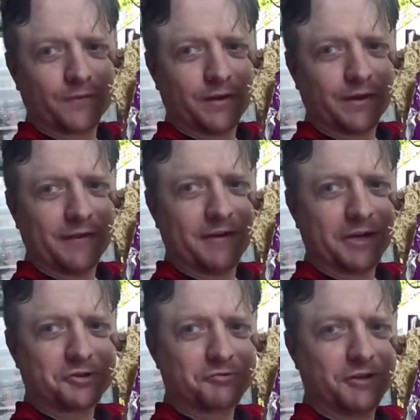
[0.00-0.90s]
and I've
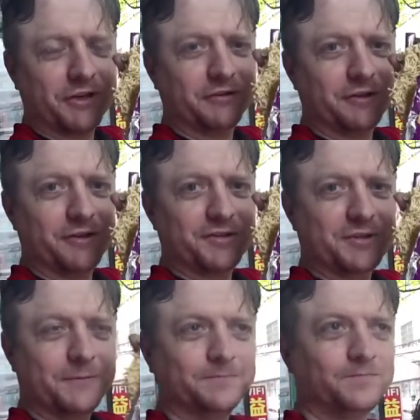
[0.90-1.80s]
actually ate these
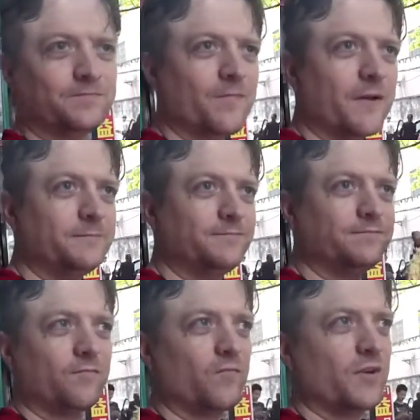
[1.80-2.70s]

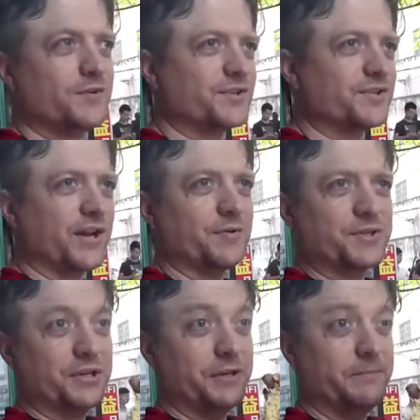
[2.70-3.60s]
since I was a
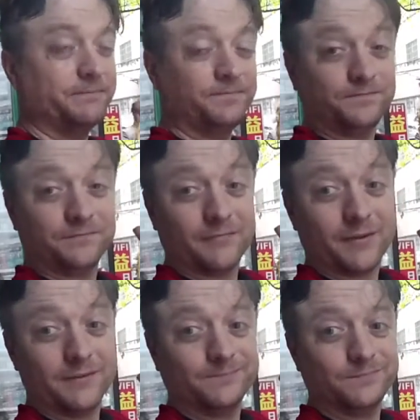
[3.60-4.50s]
kid,
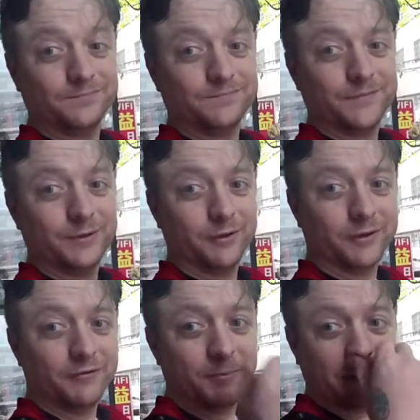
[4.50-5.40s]
you know,
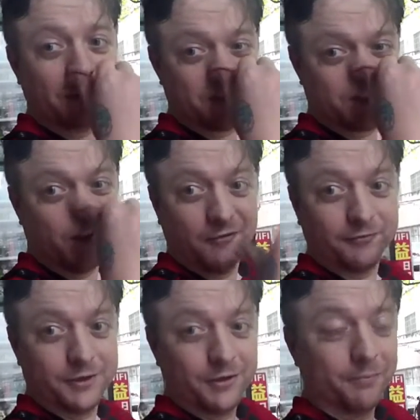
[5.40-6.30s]
living by myself
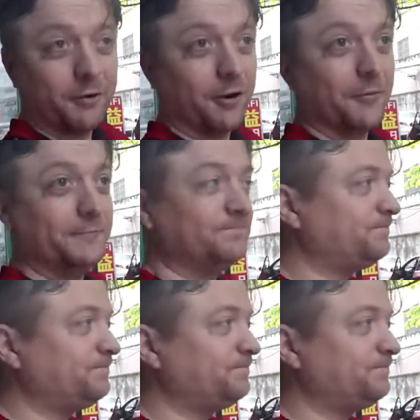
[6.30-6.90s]
in an apartment.